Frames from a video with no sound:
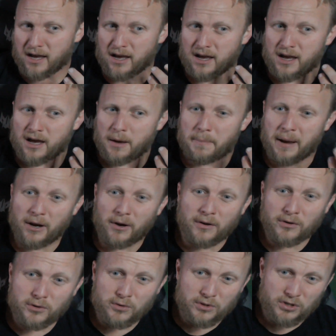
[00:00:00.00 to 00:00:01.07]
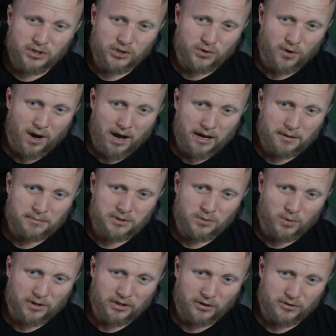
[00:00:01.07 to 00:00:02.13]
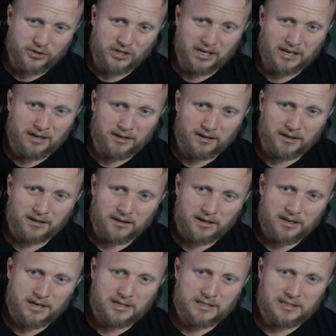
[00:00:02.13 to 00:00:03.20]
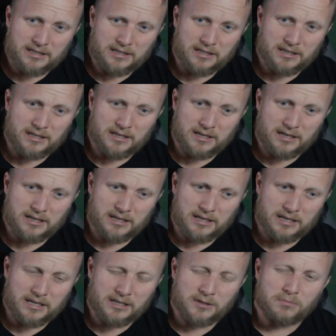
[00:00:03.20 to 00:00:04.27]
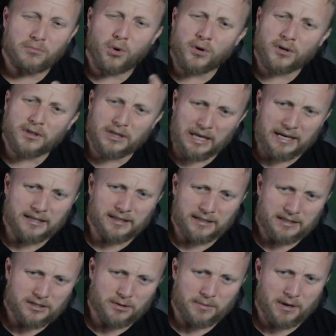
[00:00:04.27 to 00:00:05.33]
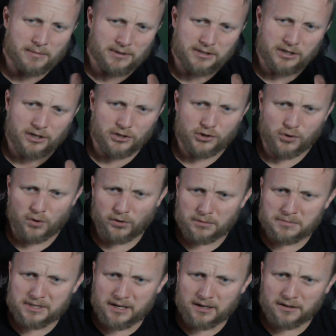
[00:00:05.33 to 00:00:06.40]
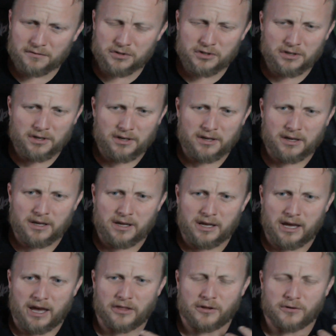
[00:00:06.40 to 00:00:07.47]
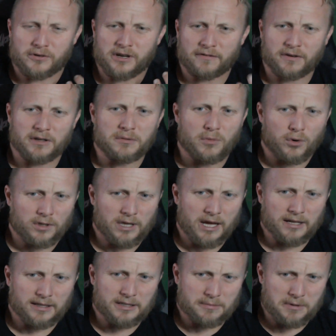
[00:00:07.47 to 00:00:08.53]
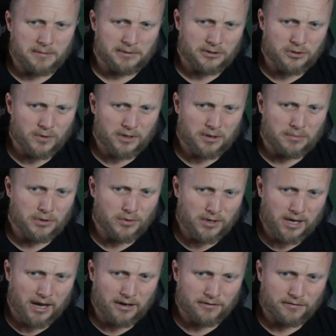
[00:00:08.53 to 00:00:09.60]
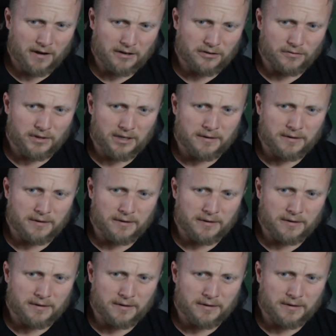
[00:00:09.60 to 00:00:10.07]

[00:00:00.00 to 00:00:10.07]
a parent who describes what they're seeing is more likely to be able to control themselves, and they're definitely more likely to be able to communicate effectively.